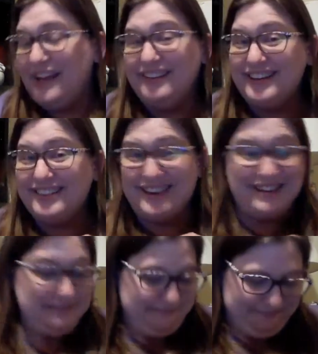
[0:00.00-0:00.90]
I like
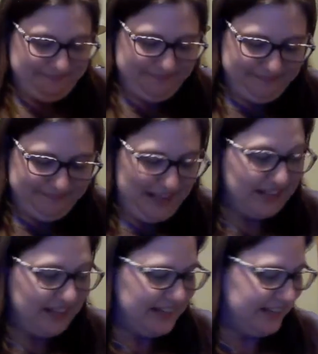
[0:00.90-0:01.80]
that.
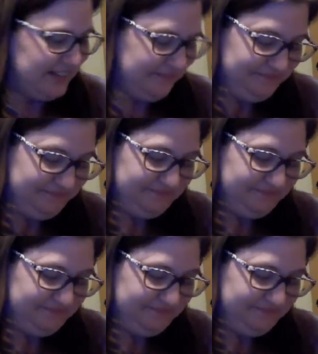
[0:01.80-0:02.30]
I like it.